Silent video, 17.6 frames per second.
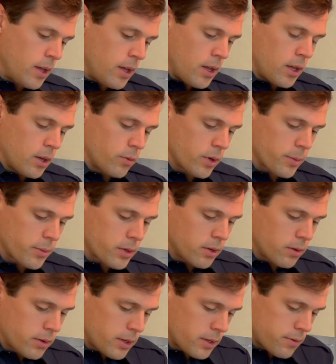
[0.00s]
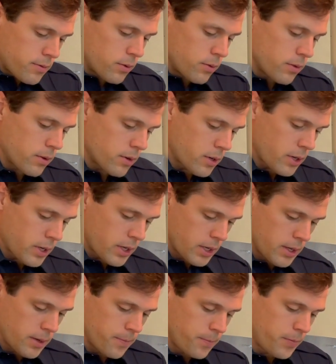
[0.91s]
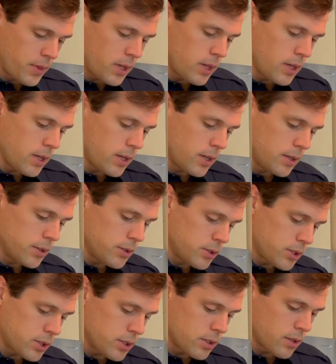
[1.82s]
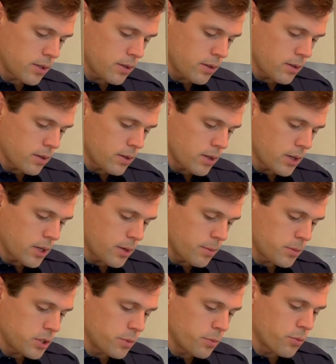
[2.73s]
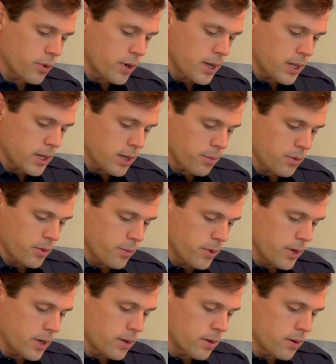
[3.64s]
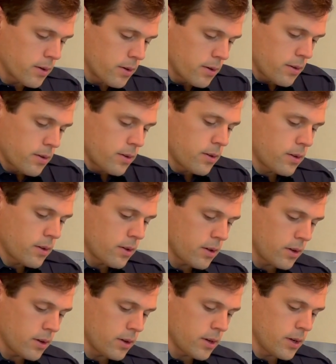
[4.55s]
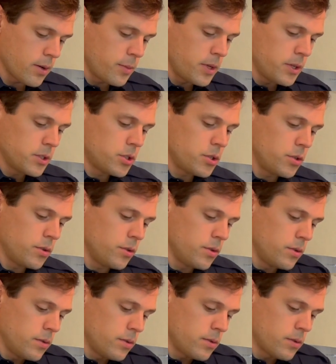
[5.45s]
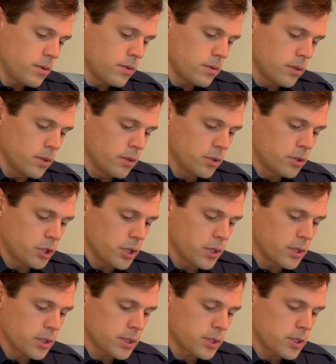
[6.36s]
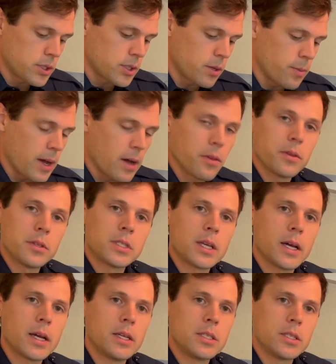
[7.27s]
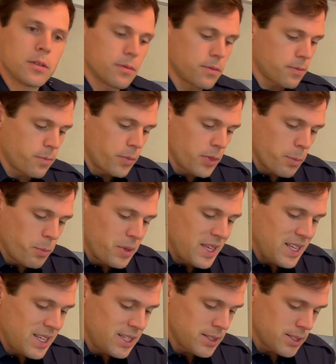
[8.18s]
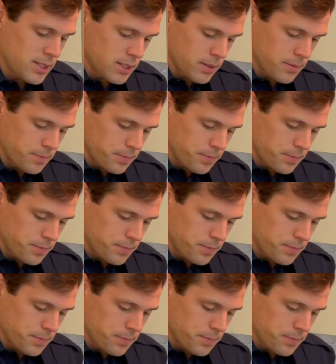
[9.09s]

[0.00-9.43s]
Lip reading: And what I'm going for is to break up the butter into little chunks about the size of peas.